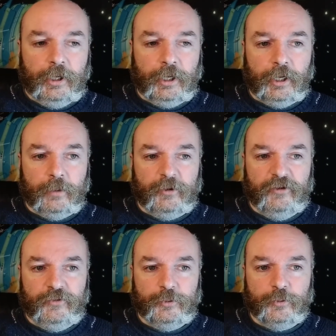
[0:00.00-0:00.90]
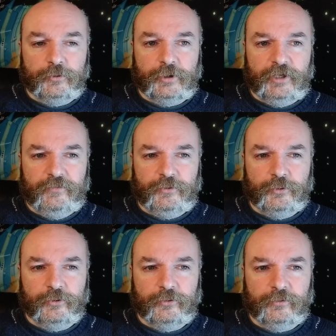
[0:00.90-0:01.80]
If
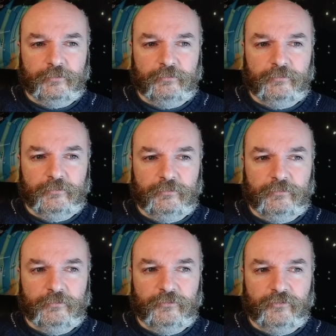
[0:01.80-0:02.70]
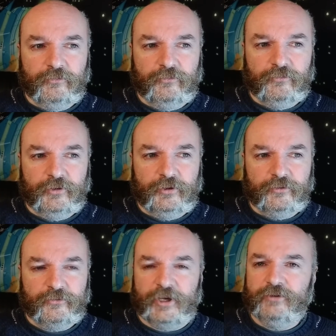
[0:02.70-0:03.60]
your
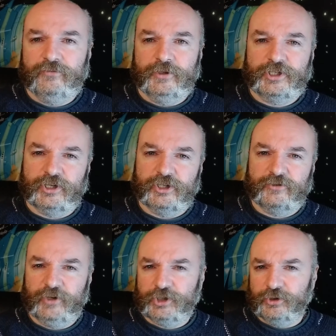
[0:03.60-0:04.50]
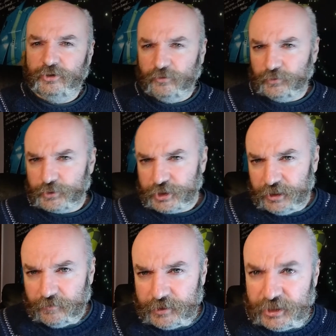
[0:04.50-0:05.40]
favourite science fiction novel
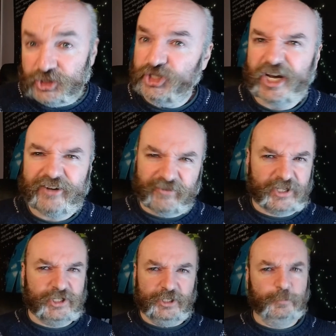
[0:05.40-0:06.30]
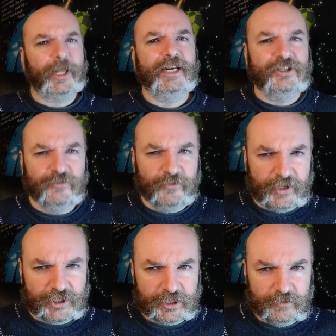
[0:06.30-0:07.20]
series is Jack Vance's Planet of
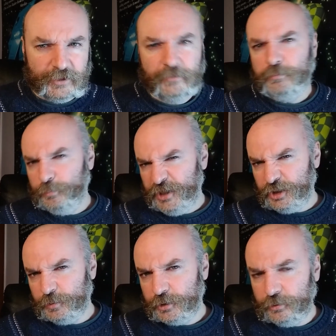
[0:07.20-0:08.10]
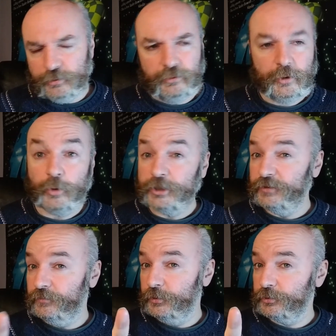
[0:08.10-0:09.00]
Adventure series, bit obscure, quite
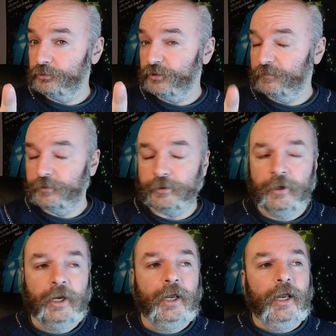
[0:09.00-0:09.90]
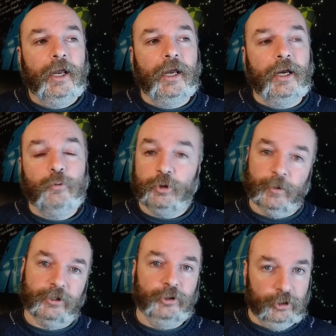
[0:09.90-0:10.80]
influential on Traveller, what you
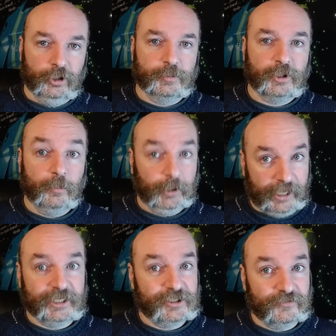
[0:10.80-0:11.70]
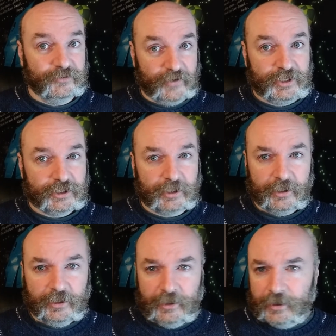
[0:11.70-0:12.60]
buy, GURPS, Planet Adventure.
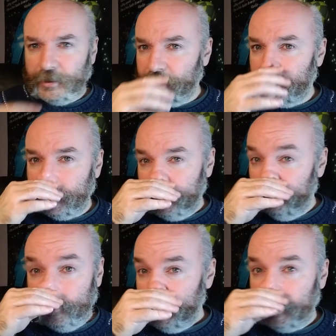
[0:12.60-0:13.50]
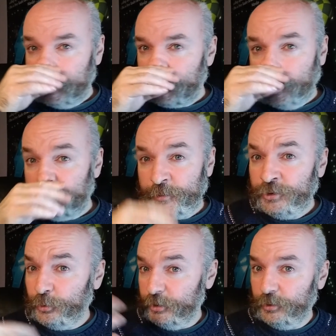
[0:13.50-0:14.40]
And if you're thinking that's quite
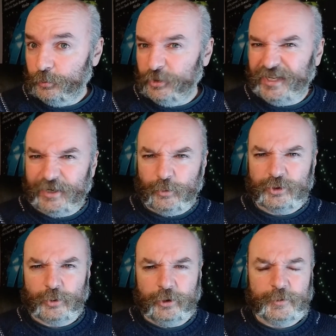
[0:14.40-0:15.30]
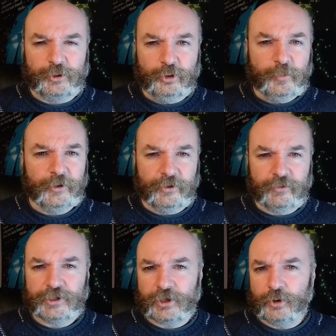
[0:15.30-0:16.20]
obscure, well, yeah, it was quite obscure, but there are
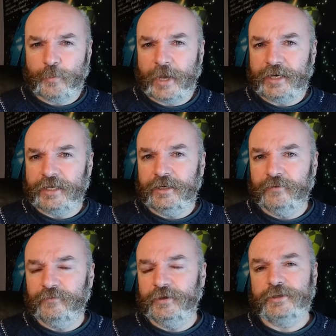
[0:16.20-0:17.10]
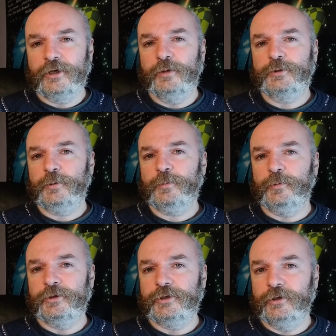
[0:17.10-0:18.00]
so many of these GURPS
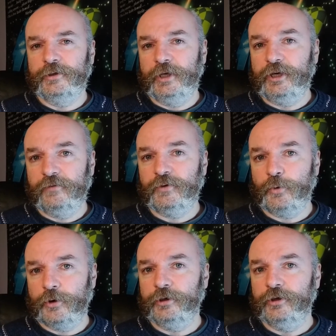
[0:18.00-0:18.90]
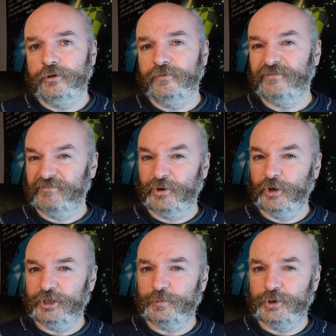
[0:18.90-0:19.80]
supplements that they cover quite a lot of
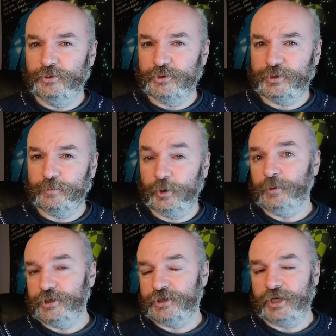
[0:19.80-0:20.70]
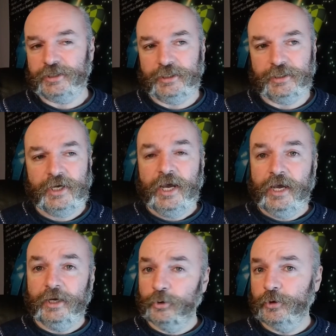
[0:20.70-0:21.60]
quite obscure published settings
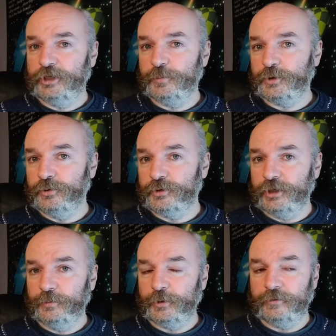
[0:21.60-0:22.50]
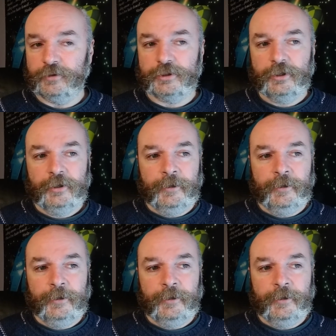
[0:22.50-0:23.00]
and quite obscure time periods.